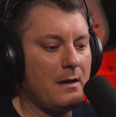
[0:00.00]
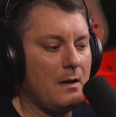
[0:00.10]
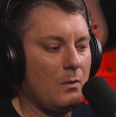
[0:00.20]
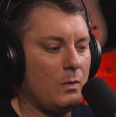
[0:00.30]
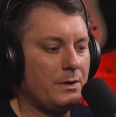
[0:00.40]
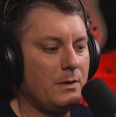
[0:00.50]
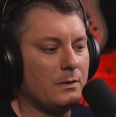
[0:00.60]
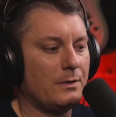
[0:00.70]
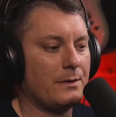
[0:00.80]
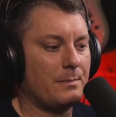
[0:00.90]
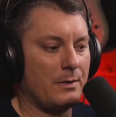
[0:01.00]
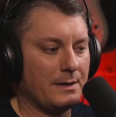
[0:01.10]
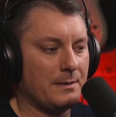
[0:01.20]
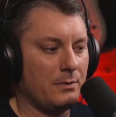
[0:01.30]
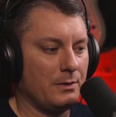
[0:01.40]
once you learn those
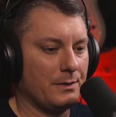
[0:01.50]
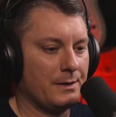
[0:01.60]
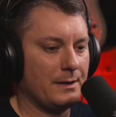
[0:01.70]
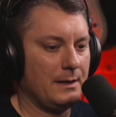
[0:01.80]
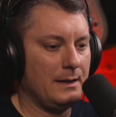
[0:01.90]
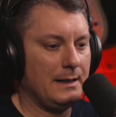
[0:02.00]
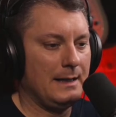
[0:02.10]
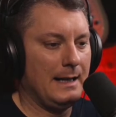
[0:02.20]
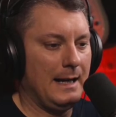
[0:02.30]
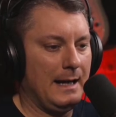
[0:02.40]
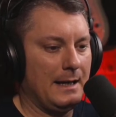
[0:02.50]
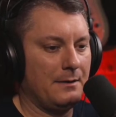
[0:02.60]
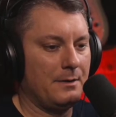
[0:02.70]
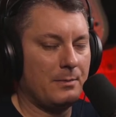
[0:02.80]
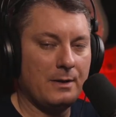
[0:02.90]
principles and
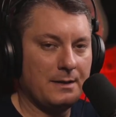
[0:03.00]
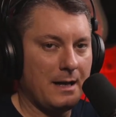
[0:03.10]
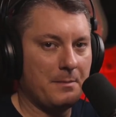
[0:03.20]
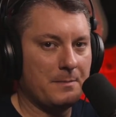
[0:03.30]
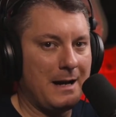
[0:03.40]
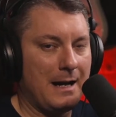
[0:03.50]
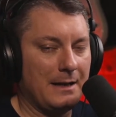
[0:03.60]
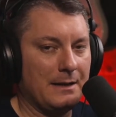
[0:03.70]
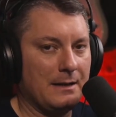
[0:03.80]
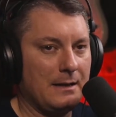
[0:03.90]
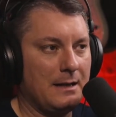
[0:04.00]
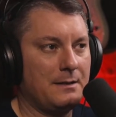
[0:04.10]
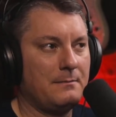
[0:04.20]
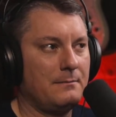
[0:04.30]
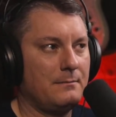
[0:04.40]
the precepts behind it,
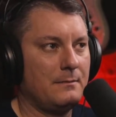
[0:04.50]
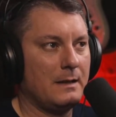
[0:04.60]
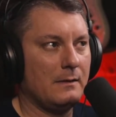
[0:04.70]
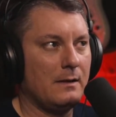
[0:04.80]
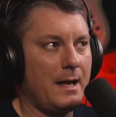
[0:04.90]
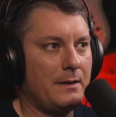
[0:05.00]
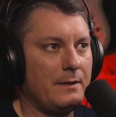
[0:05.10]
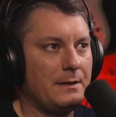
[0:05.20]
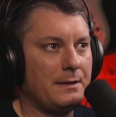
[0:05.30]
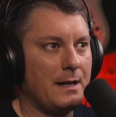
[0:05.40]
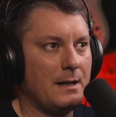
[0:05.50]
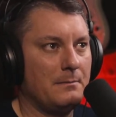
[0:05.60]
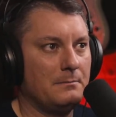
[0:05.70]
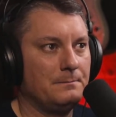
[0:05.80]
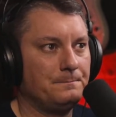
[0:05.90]
a lot of it,
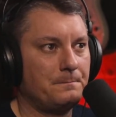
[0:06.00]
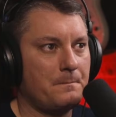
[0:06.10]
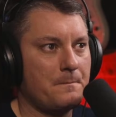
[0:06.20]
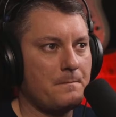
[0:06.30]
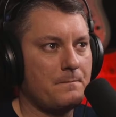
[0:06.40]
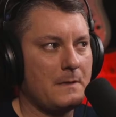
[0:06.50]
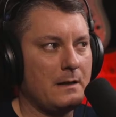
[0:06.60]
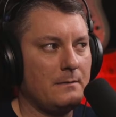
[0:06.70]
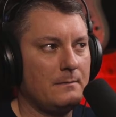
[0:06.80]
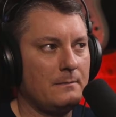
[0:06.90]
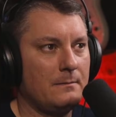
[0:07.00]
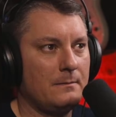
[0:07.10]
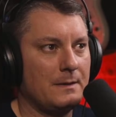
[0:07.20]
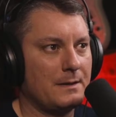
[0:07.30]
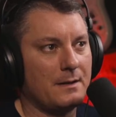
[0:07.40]

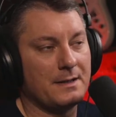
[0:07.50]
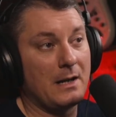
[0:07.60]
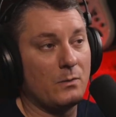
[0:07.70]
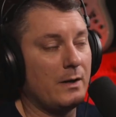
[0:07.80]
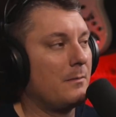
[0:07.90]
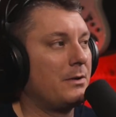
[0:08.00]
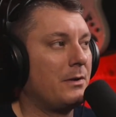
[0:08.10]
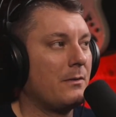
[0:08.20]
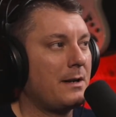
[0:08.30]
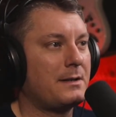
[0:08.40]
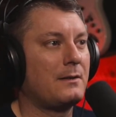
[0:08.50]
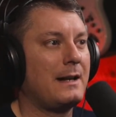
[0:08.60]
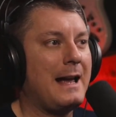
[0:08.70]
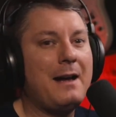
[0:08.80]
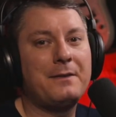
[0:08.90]
this is going to sound weird, but you don't necessarily
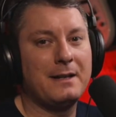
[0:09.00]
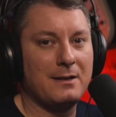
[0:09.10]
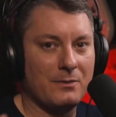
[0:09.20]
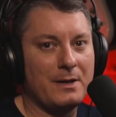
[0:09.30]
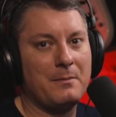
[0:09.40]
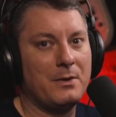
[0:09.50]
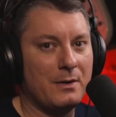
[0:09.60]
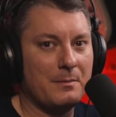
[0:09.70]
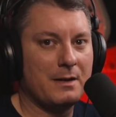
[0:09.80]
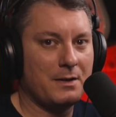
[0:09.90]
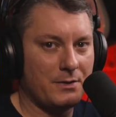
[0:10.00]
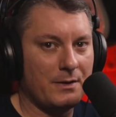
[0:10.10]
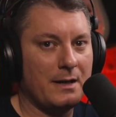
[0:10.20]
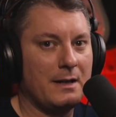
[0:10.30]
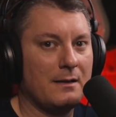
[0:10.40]
have to hear what I'm doing because you're
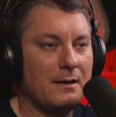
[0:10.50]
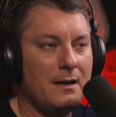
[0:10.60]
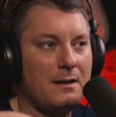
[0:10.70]
getting the